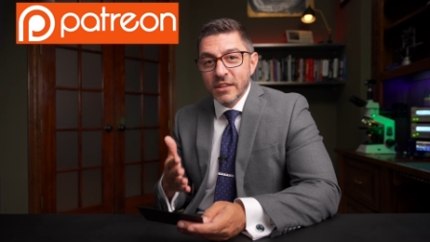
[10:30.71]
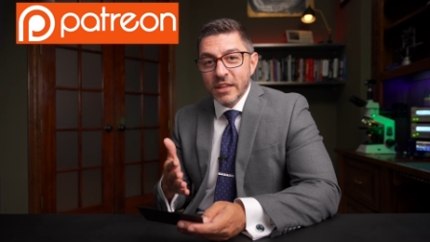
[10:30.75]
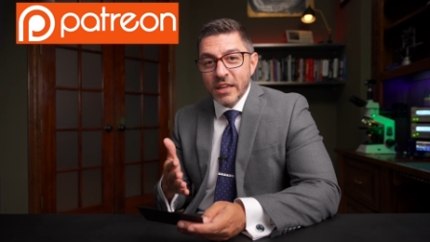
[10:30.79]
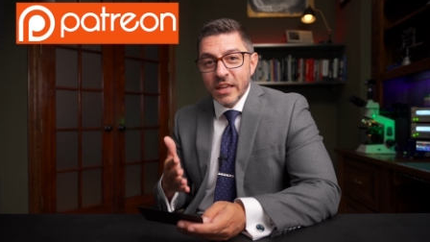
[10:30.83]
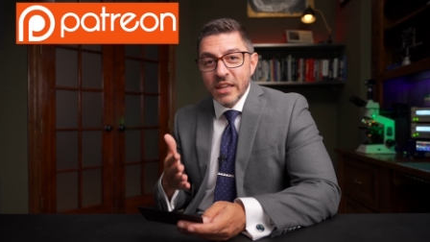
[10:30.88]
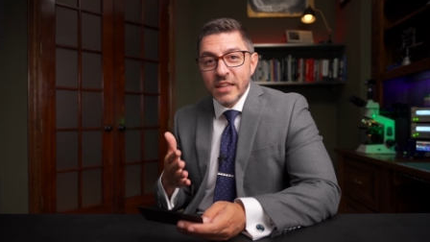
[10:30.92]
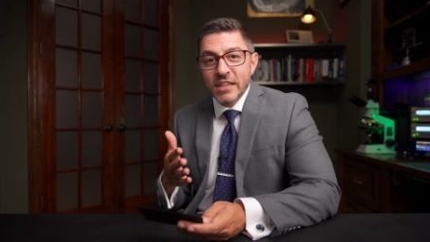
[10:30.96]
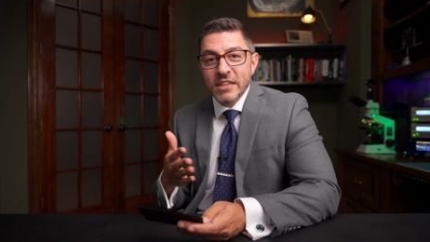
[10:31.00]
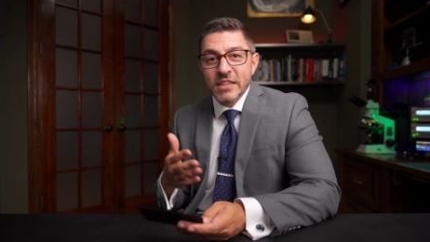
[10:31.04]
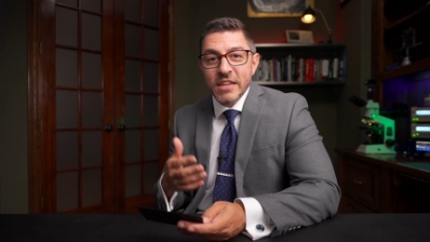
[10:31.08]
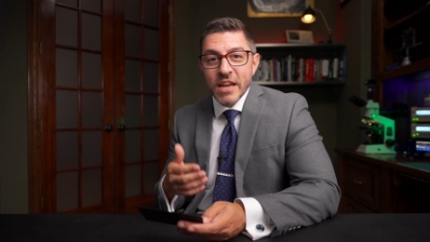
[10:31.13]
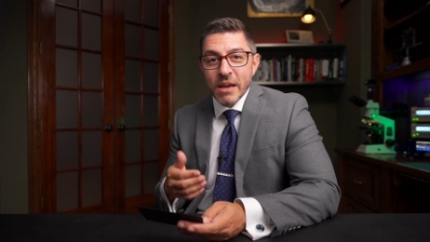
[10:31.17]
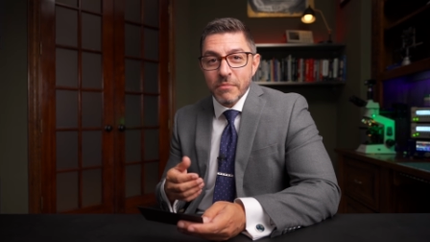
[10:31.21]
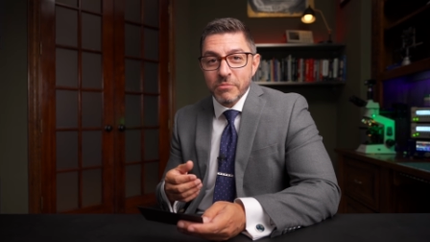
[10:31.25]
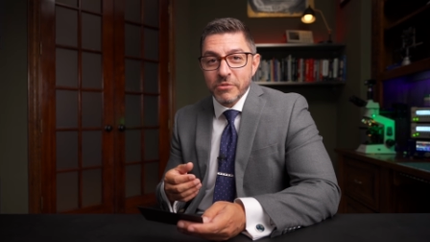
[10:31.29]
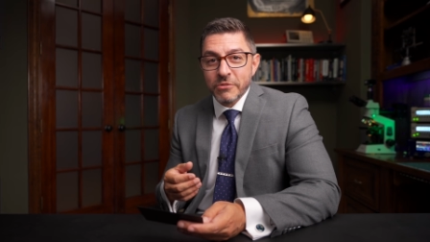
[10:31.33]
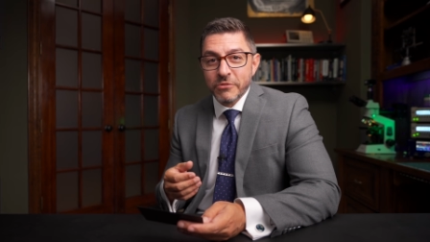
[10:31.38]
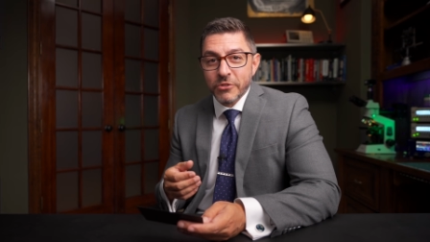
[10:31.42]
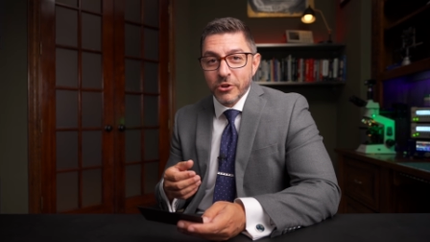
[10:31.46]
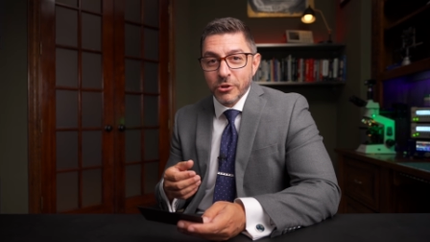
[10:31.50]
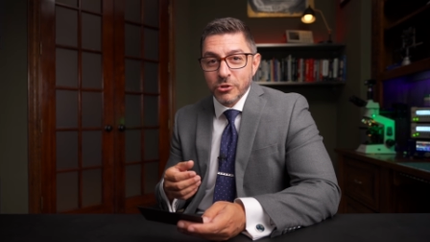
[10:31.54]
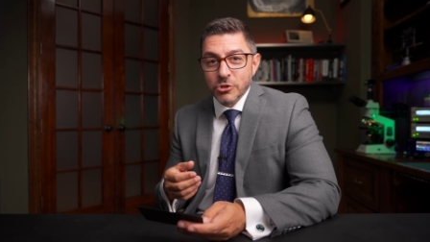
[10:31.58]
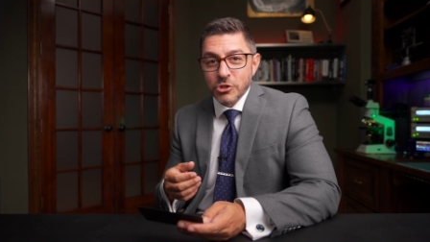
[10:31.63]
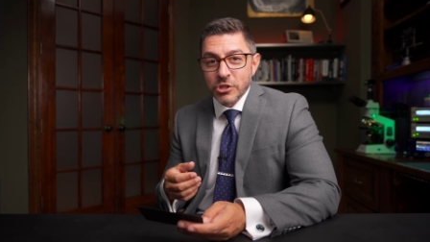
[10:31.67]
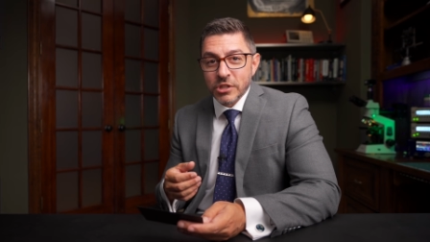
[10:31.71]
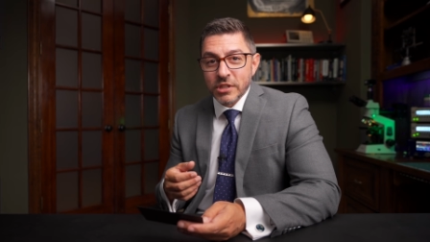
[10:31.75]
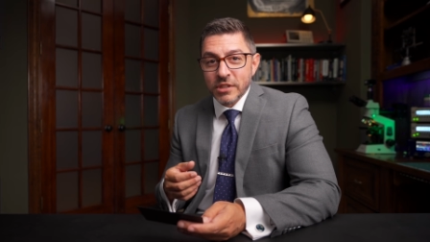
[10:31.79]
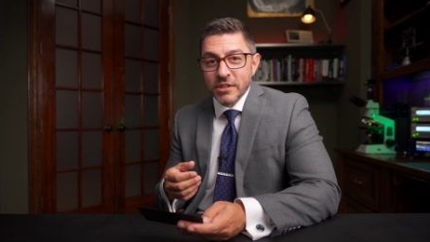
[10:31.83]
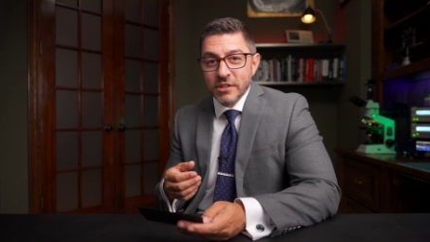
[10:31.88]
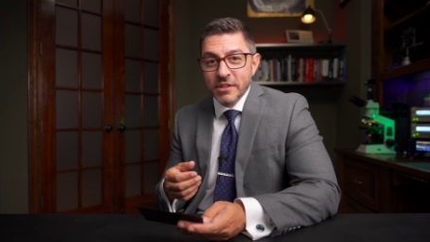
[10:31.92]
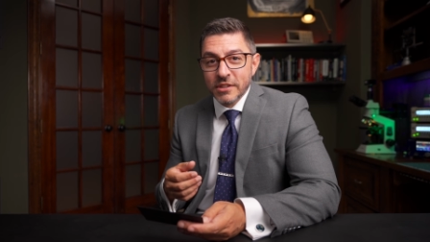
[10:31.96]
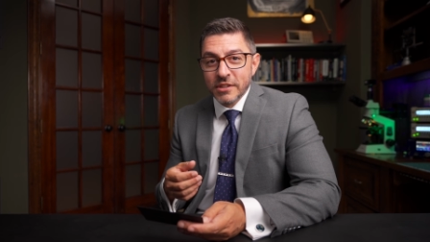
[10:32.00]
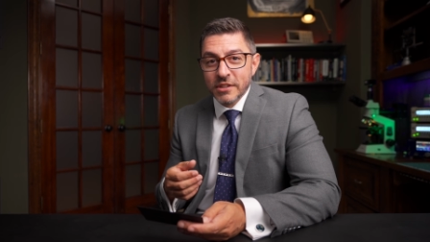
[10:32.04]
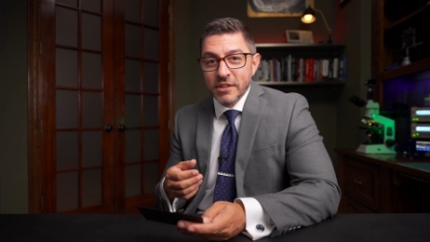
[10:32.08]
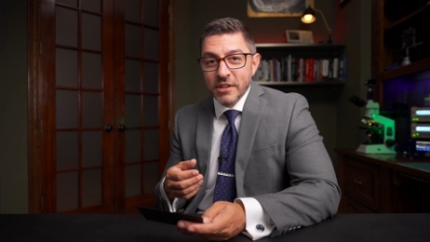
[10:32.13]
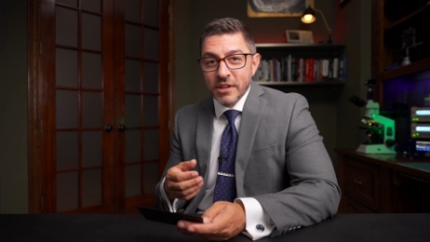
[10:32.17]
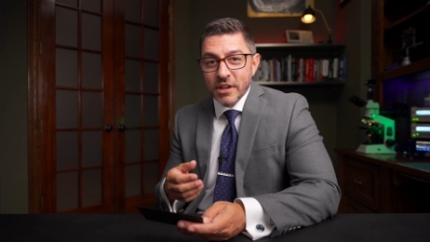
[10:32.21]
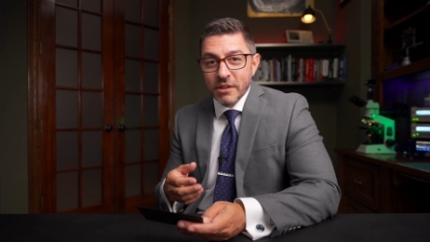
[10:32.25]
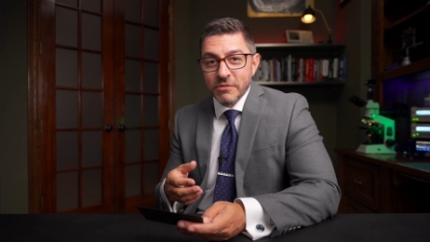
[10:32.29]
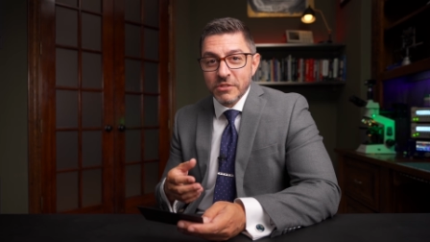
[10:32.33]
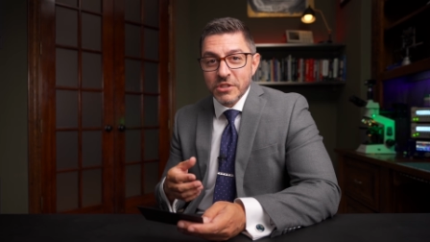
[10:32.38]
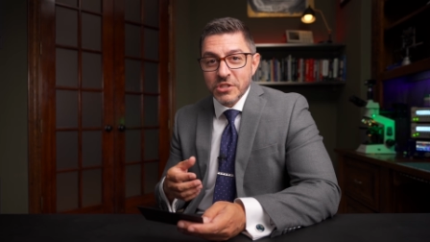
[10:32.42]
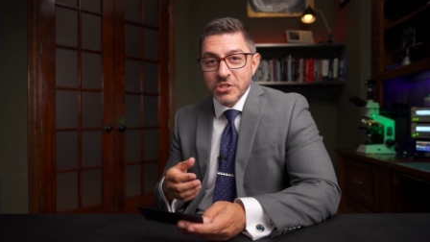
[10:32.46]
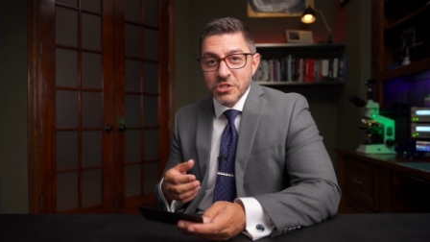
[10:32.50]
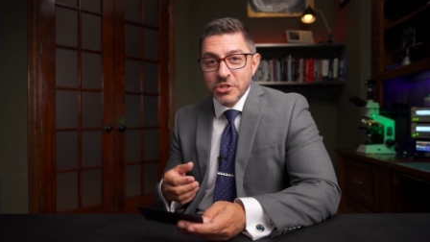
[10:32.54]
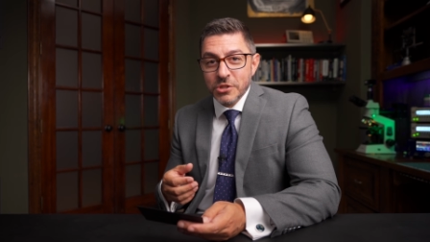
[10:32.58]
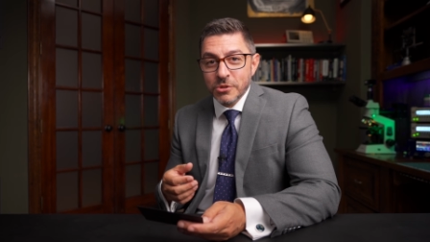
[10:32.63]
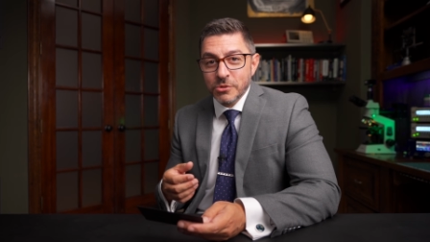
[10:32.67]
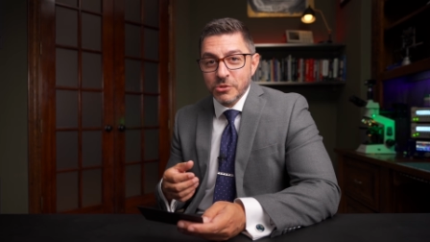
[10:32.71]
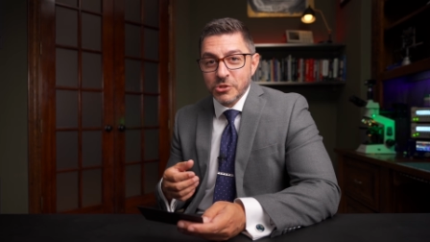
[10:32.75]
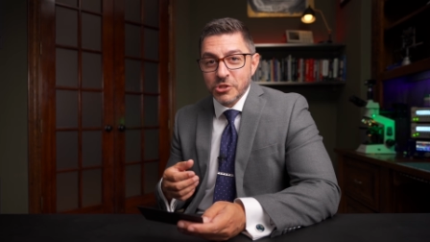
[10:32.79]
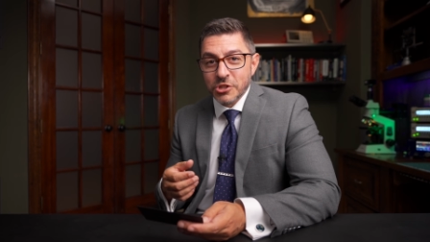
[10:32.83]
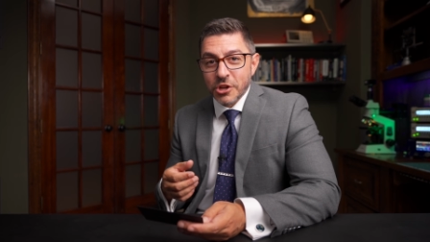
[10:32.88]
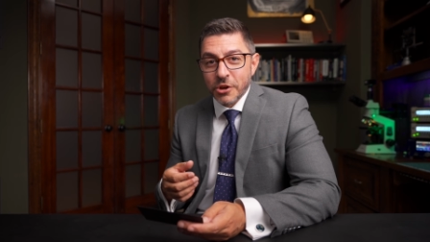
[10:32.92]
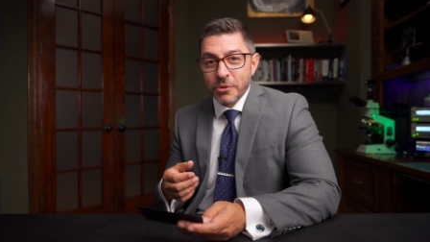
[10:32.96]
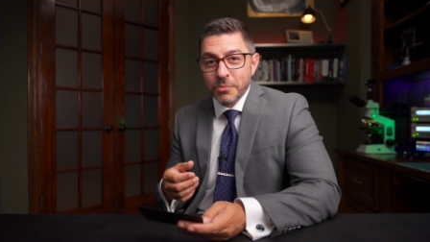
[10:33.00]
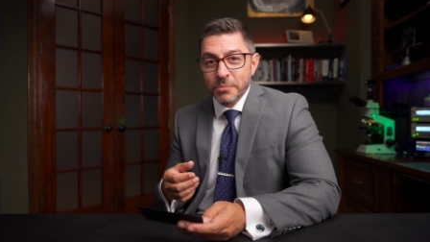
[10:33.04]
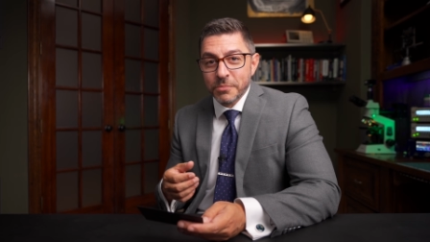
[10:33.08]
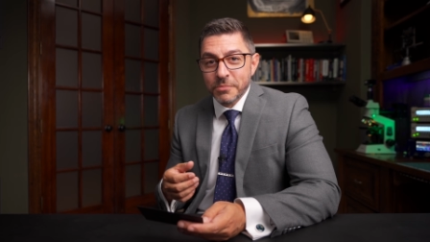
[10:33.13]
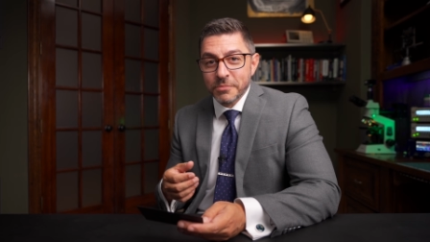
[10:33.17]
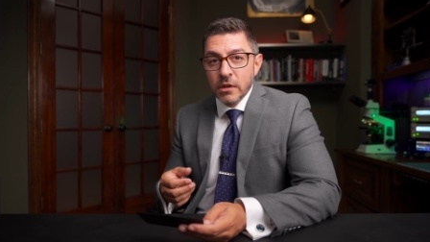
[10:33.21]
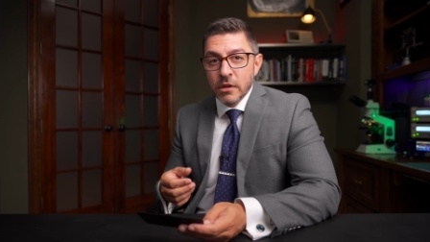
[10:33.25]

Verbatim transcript: in-depth version of this news show.